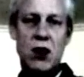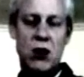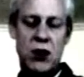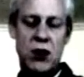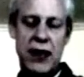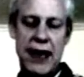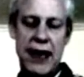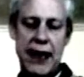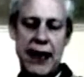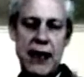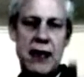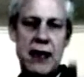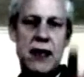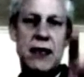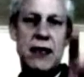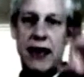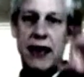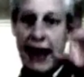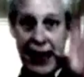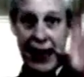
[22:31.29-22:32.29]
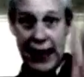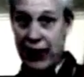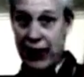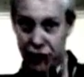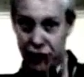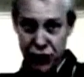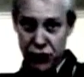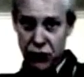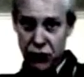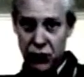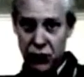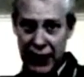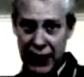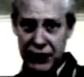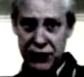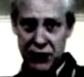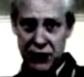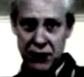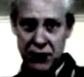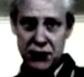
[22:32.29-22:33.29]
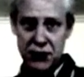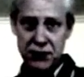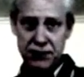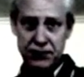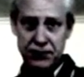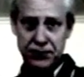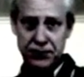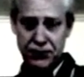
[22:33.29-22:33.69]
okay, and 2 lectures,